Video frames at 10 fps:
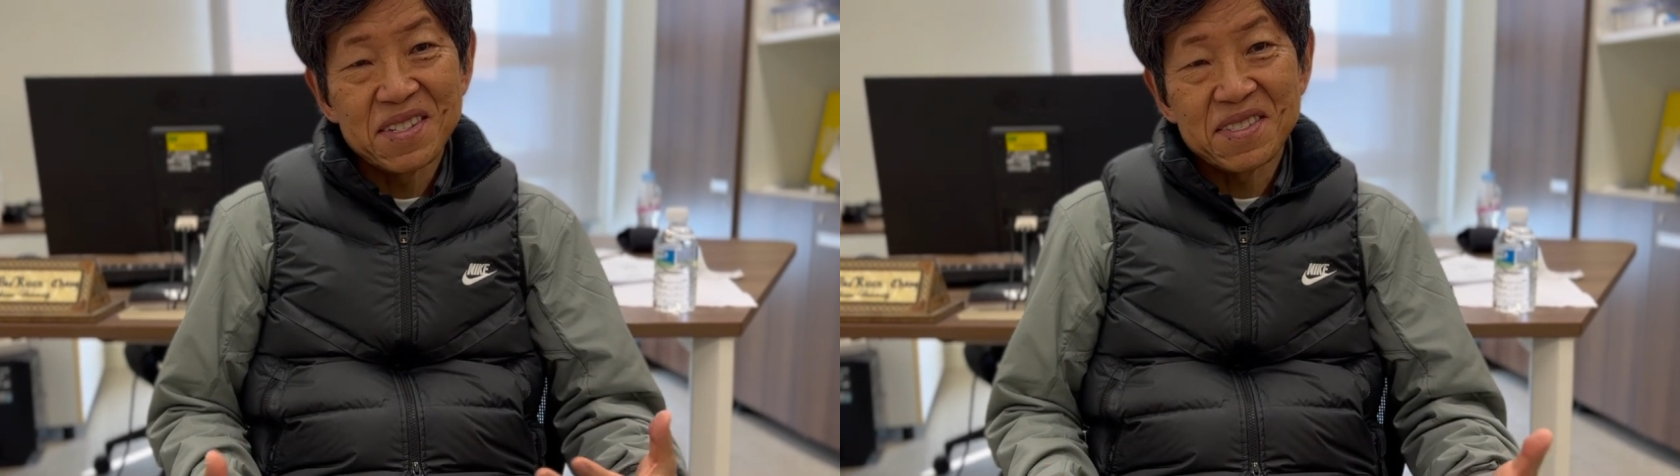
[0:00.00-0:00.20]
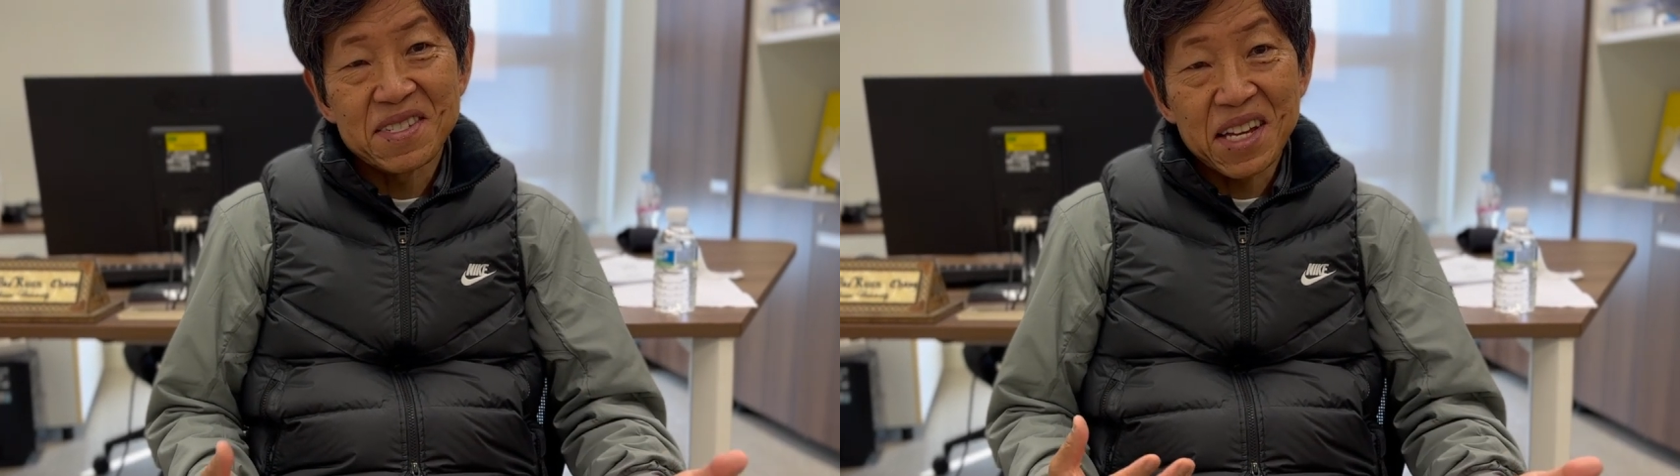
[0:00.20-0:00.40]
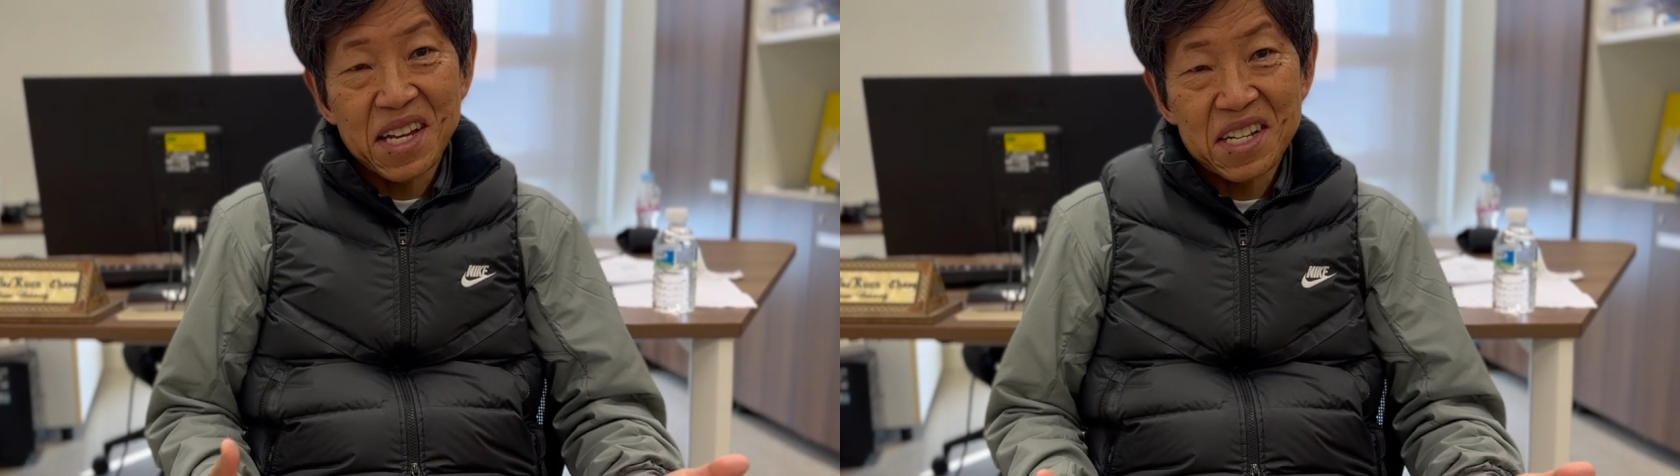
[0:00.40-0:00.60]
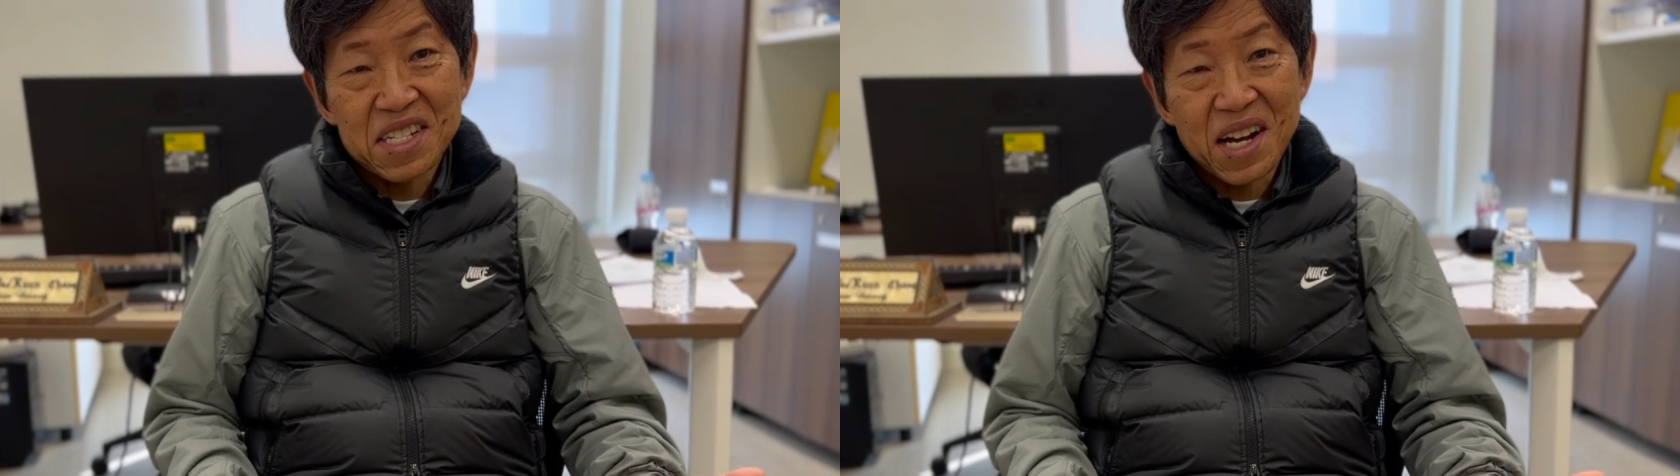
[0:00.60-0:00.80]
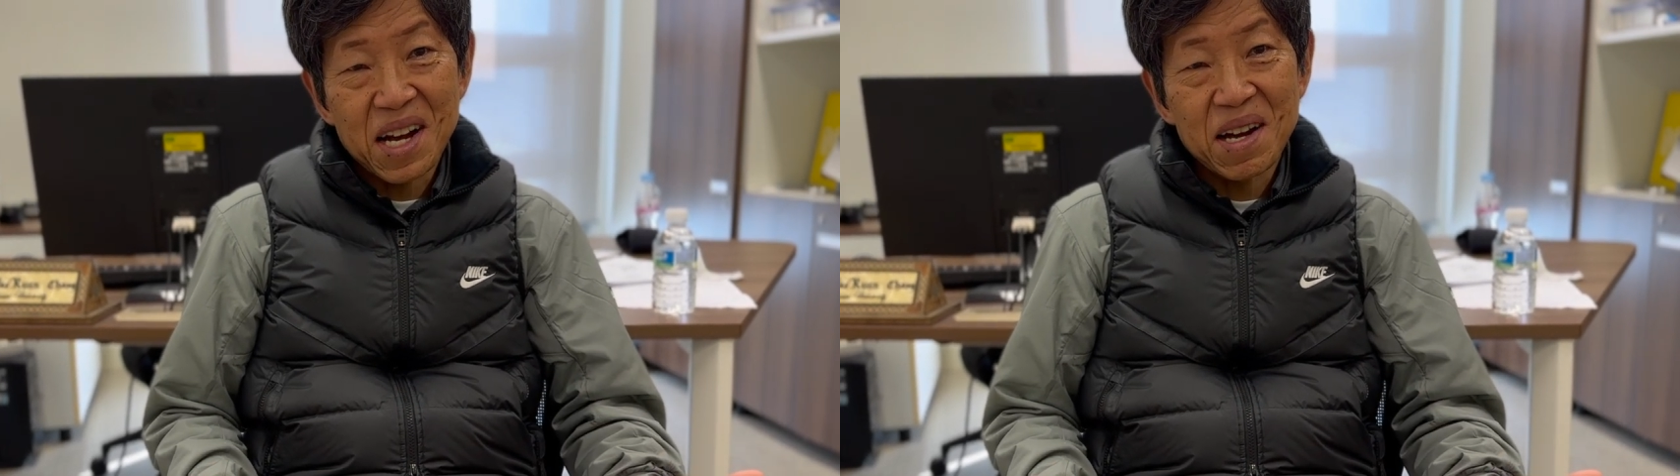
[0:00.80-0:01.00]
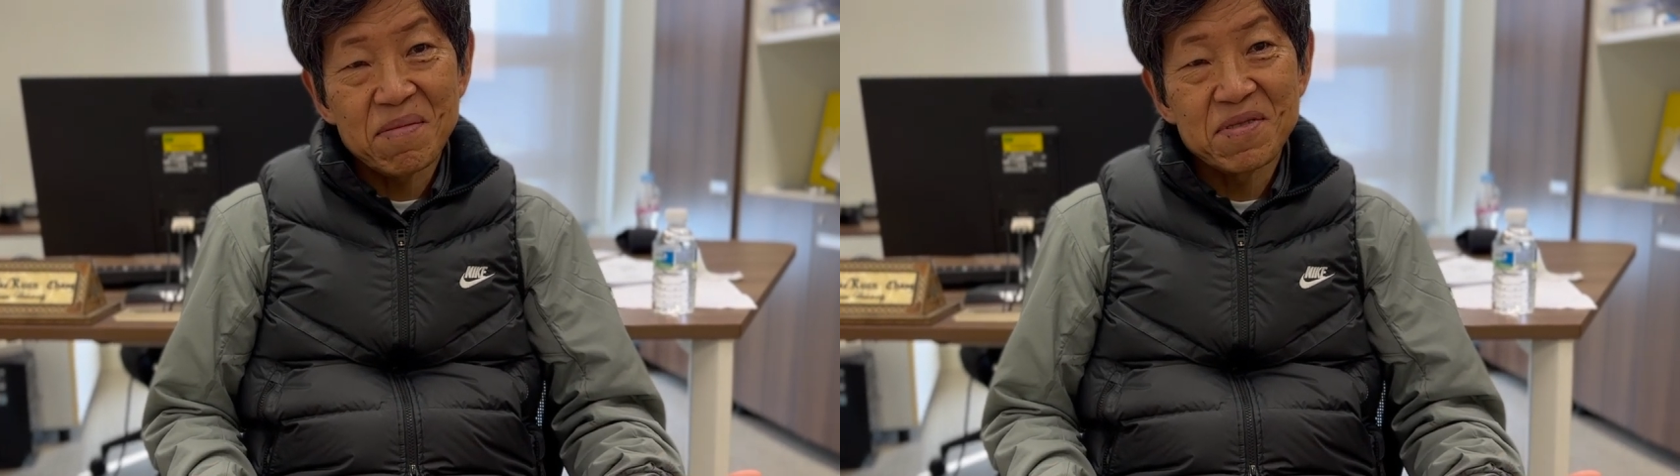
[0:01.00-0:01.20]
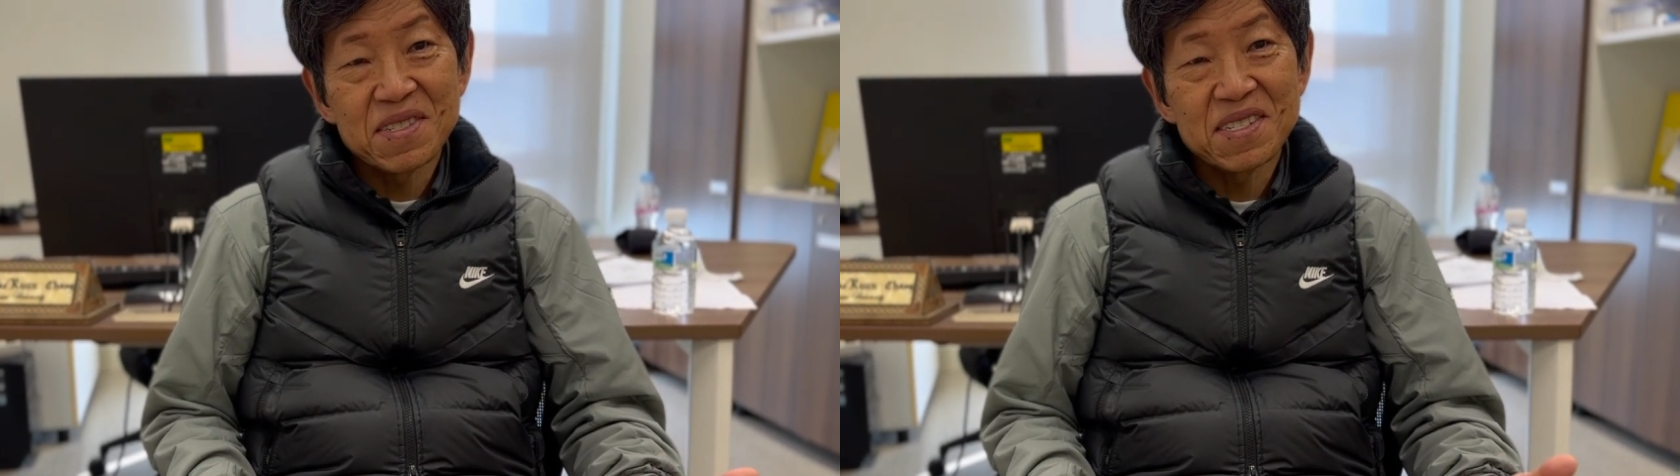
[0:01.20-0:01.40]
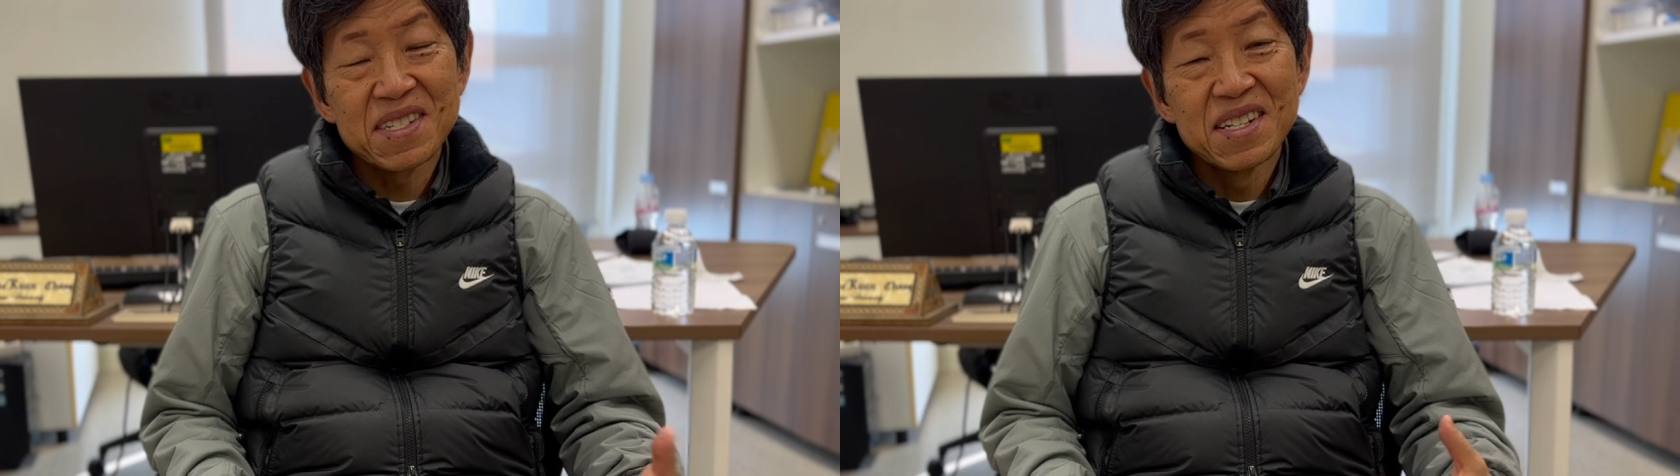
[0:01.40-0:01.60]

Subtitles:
singing chops,